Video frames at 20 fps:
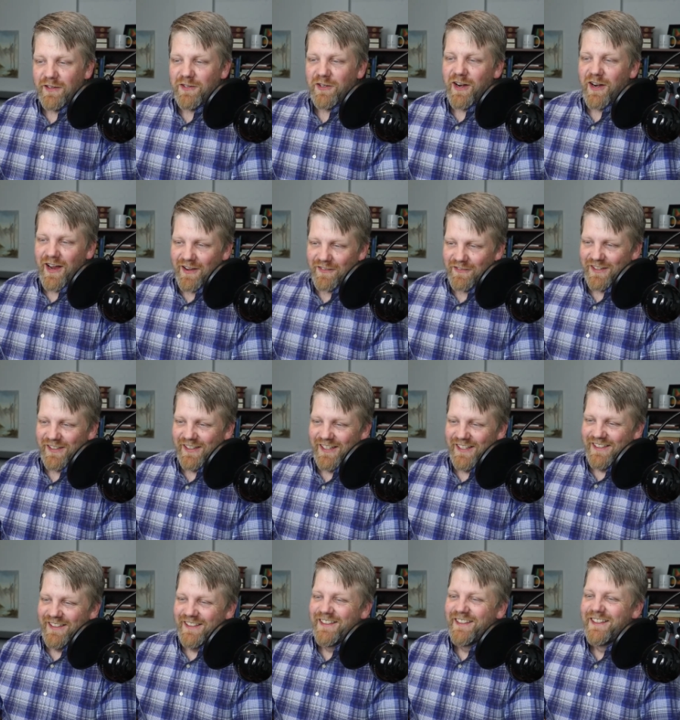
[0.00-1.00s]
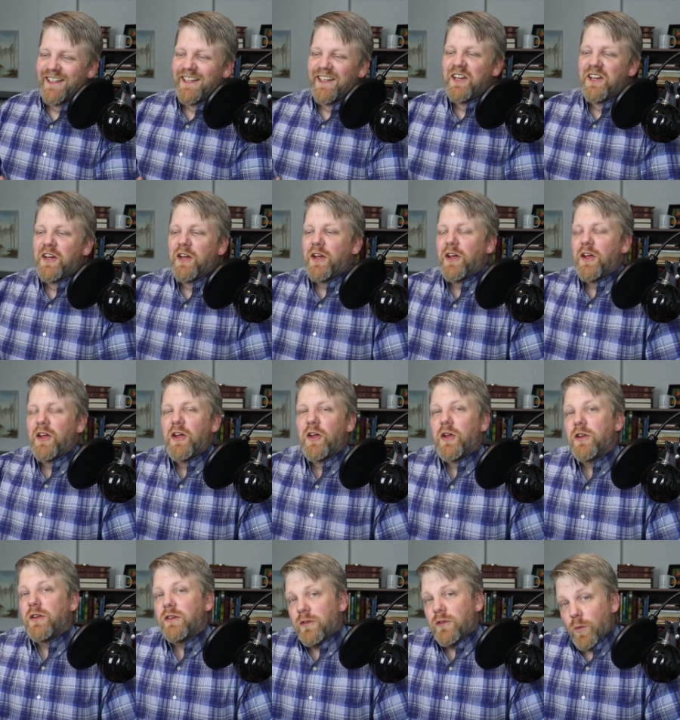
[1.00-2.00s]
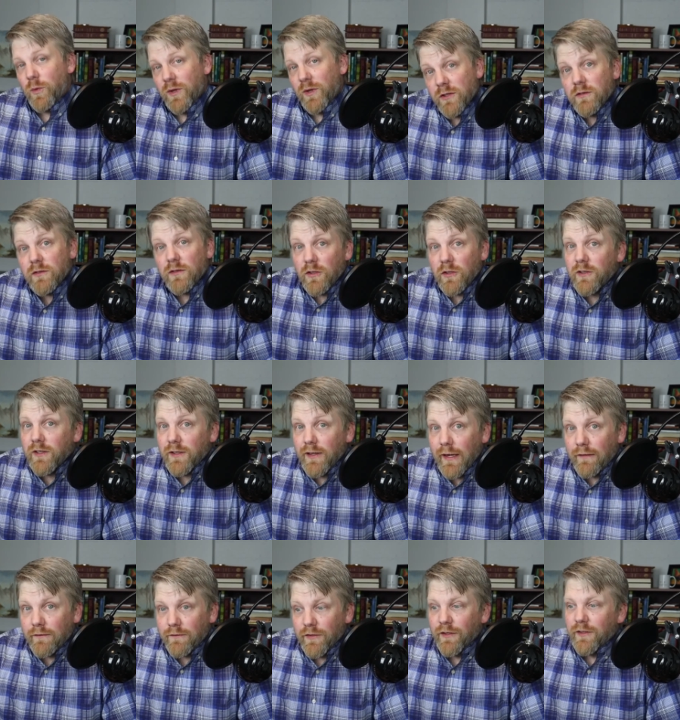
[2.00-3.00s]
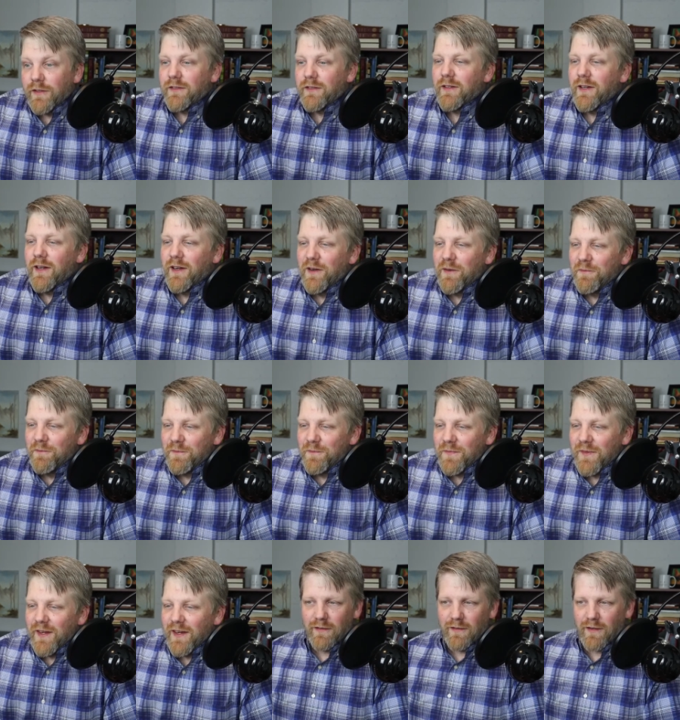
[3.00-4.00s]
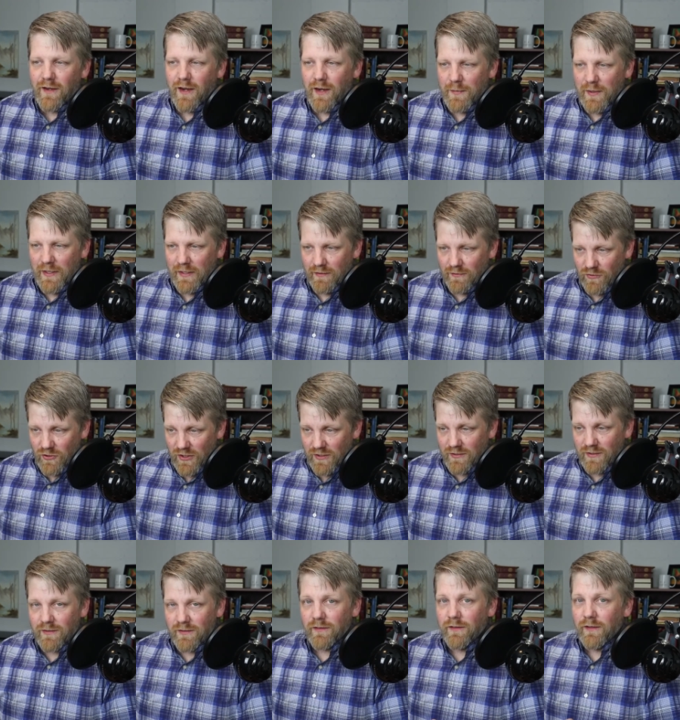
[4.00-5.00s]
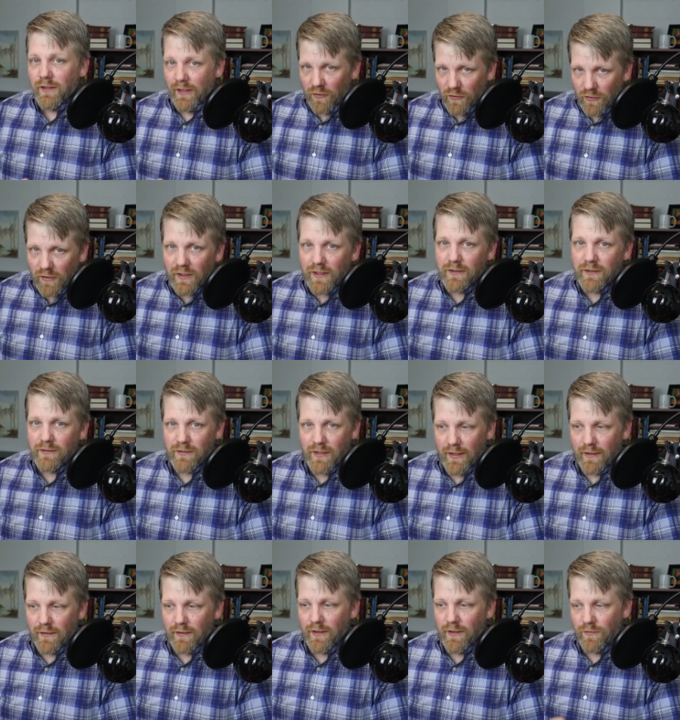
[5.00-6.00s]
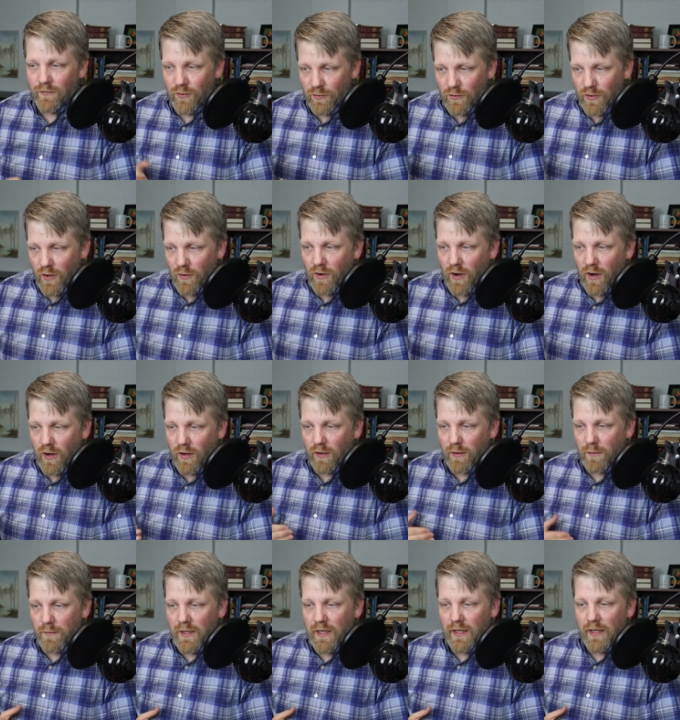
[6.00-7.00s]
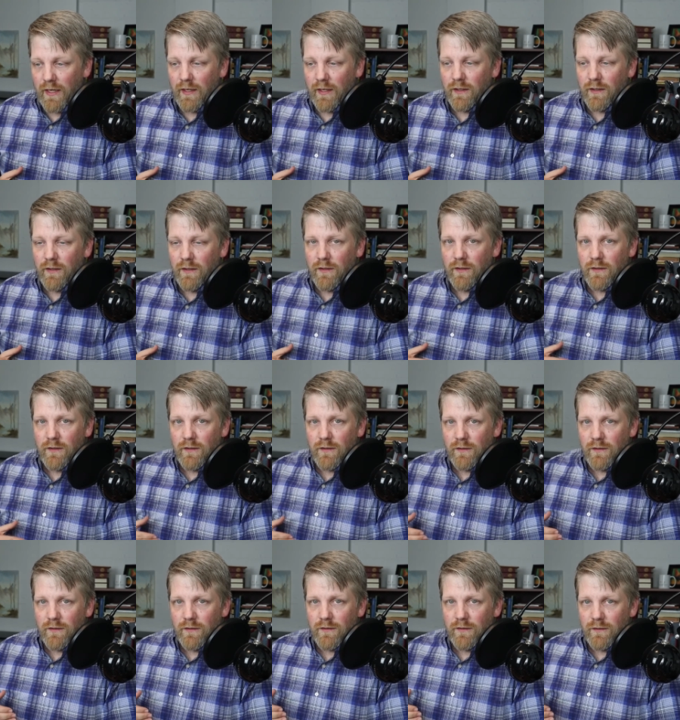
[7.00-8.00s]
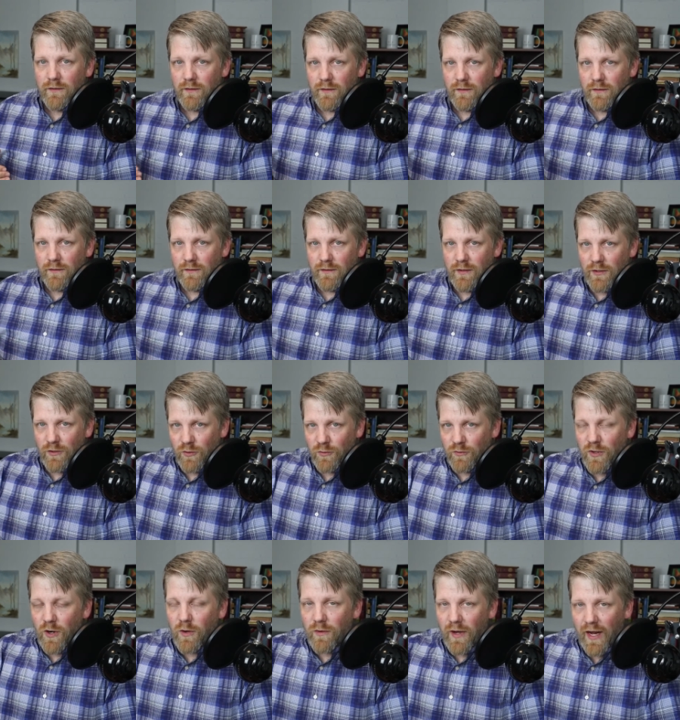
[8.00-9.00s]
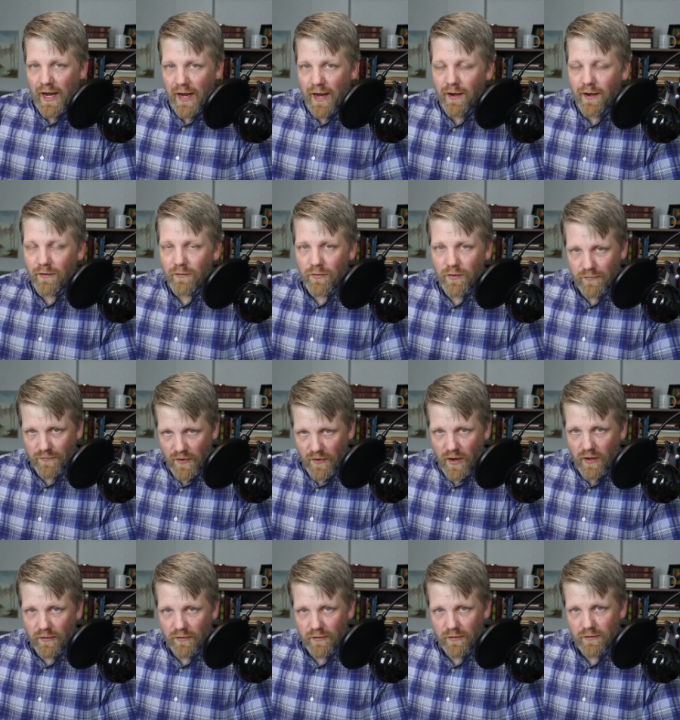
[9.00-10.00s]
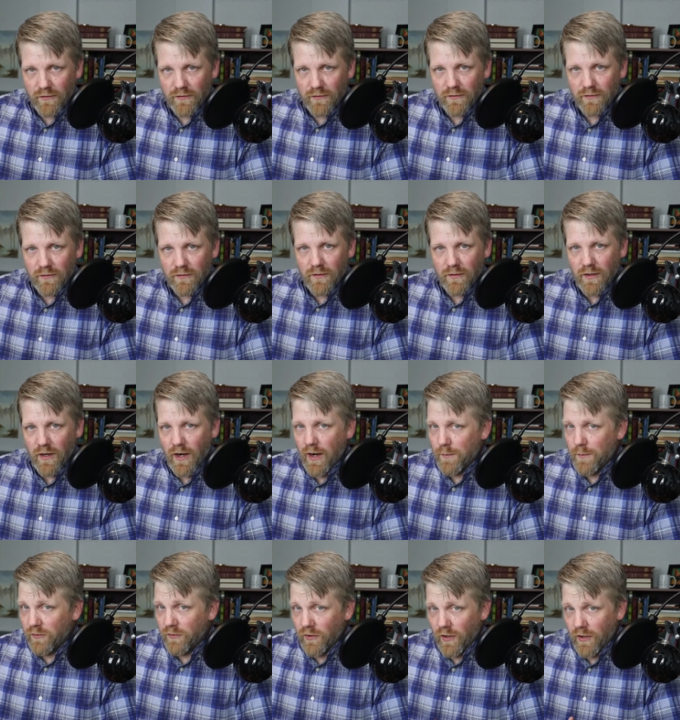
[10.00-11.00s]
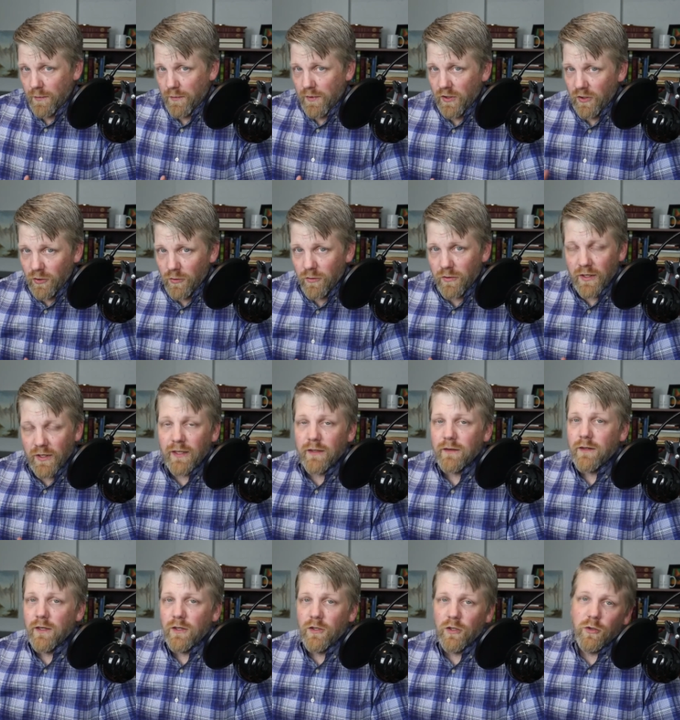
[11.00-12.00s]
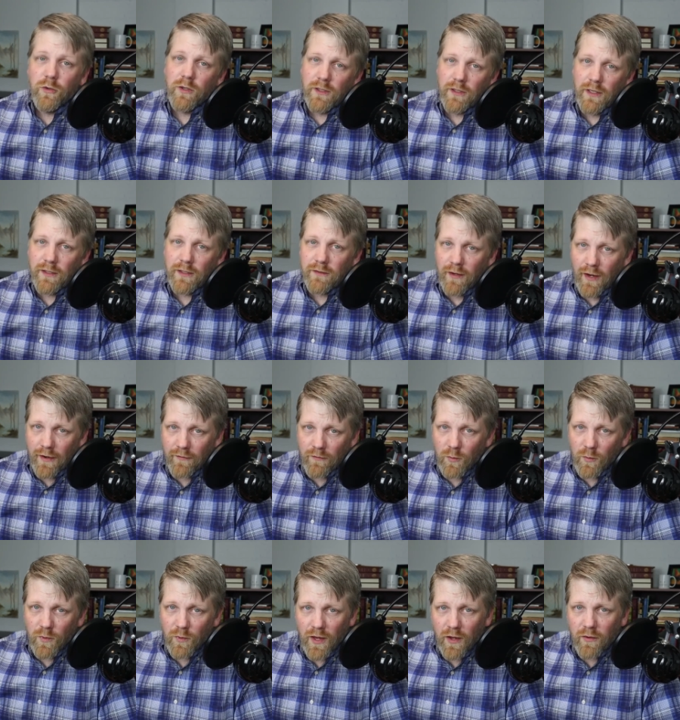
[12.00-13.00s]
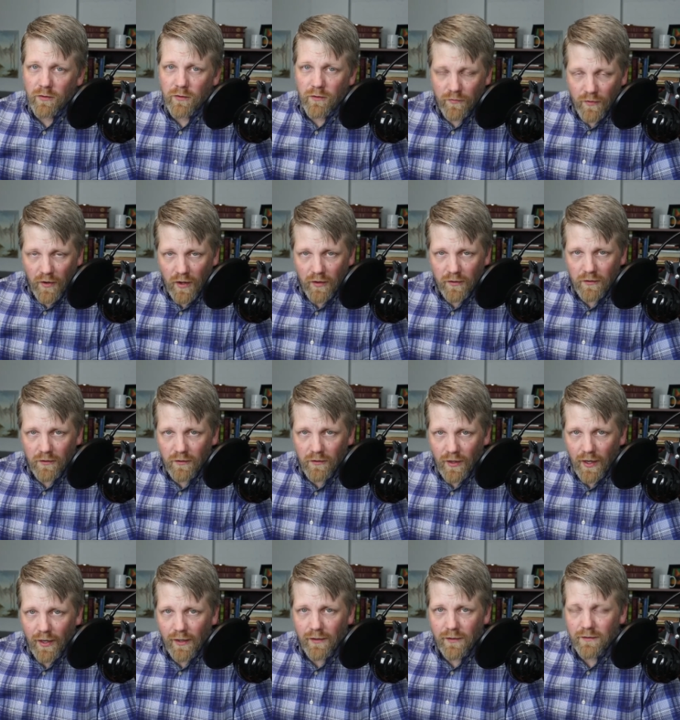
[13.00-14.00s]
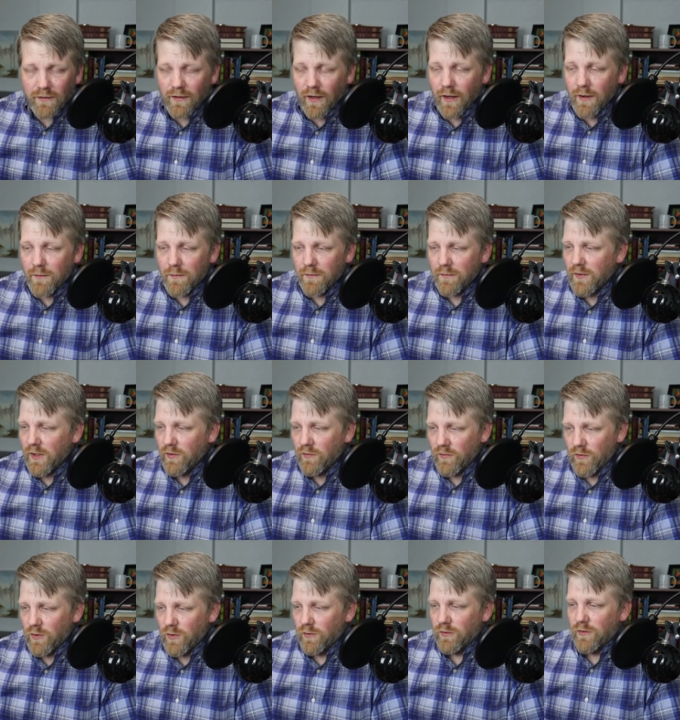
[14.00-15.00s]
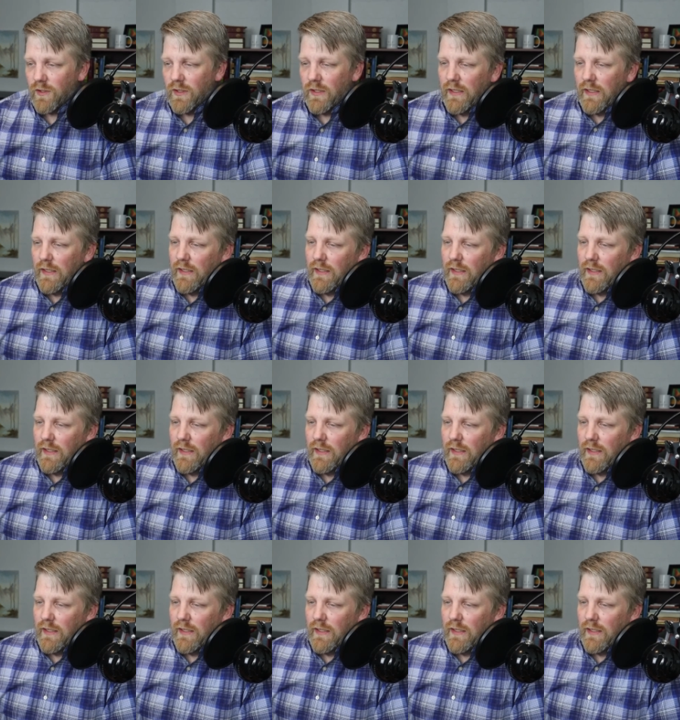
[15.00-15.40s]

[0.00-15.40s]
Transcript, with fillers: enter heaven. so we just looked at that verse. Um, I mean, Jesus literally said, if you don't honor me, then you don't have the Father. I'm sorry, but you think that you can get to heaven without the Father, Alex? I'm confused.